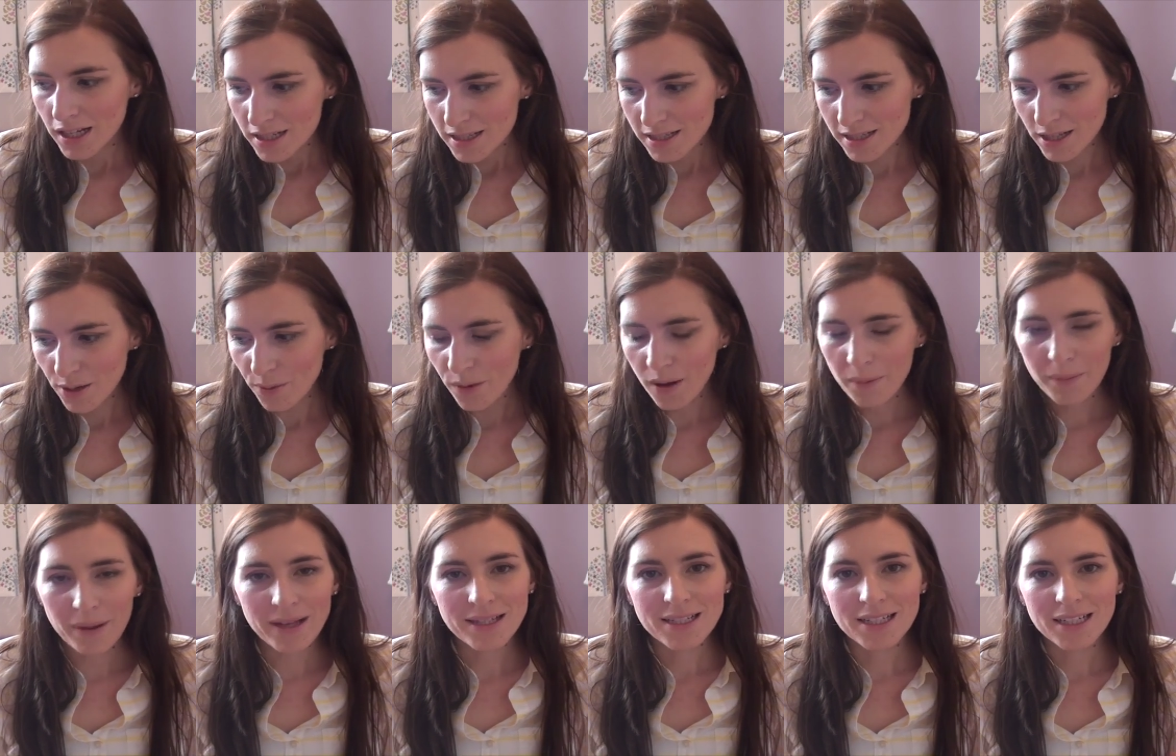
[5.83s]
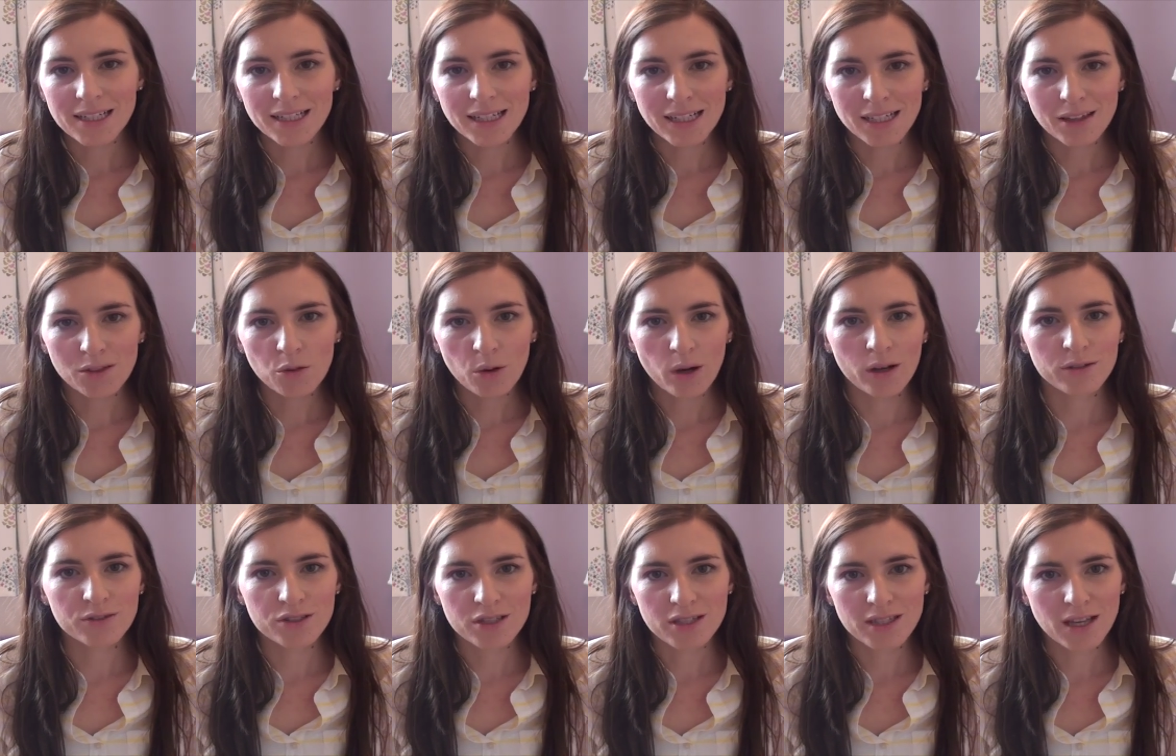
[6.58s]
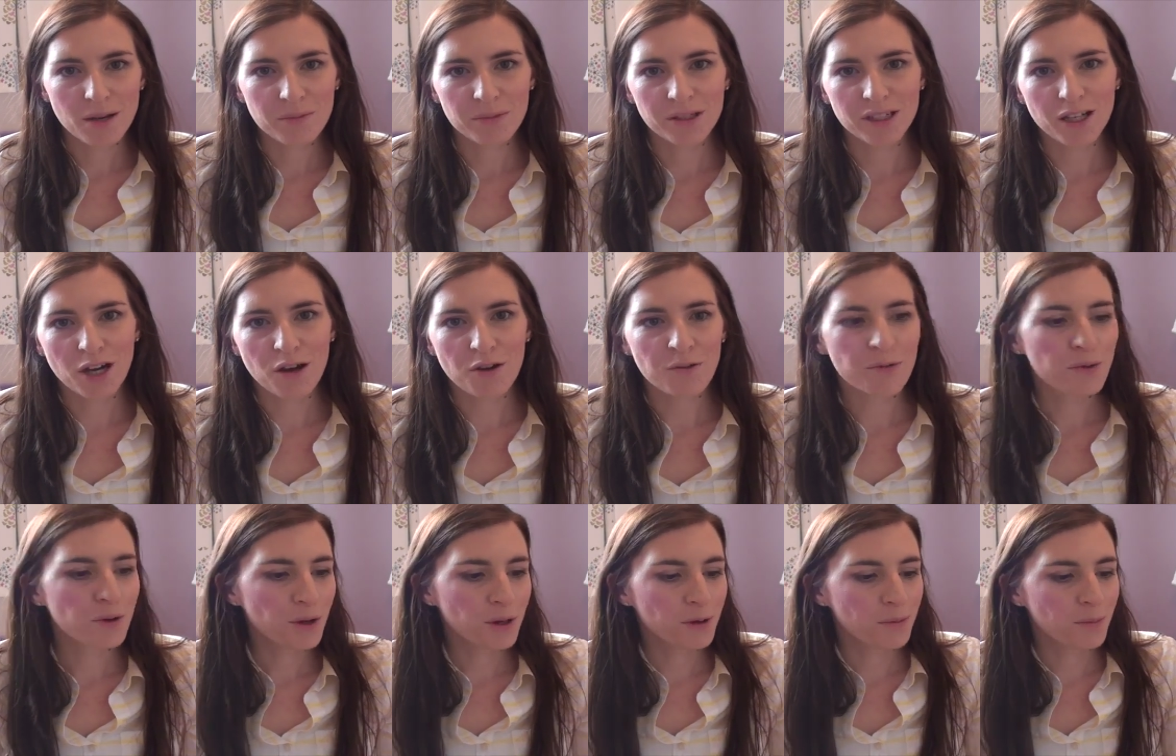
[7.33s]
So I basically thought I'd just come in
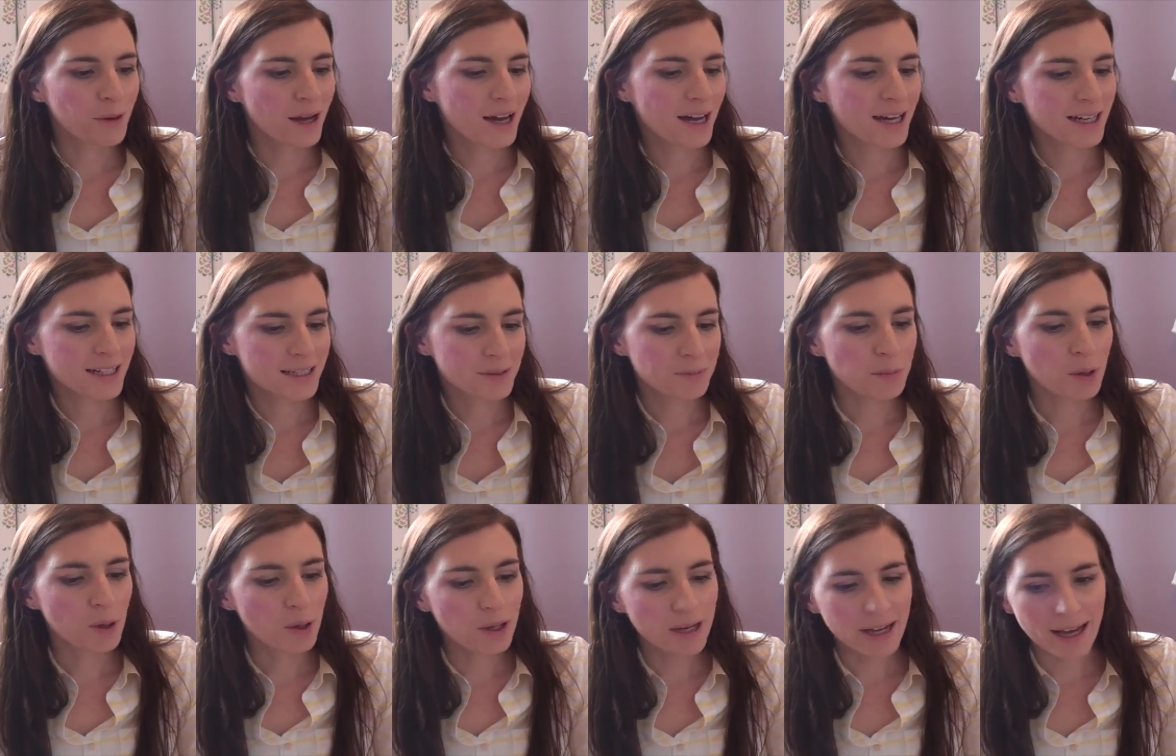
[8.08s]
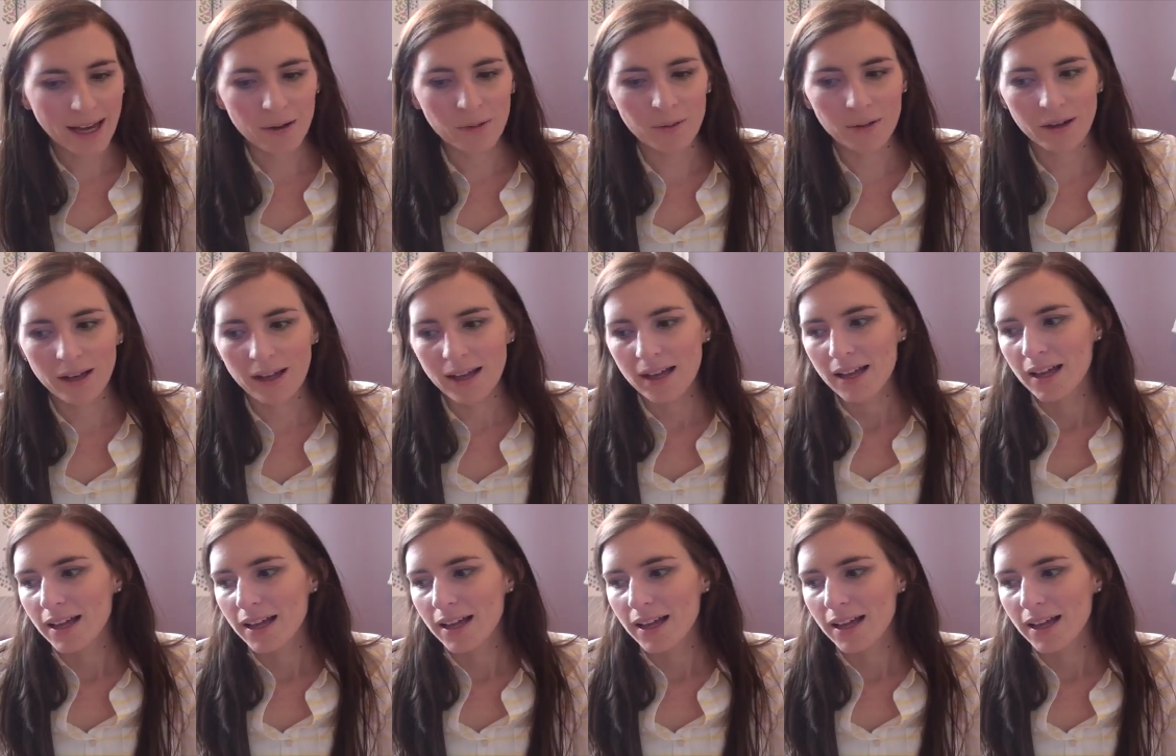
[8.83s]
her room and pull out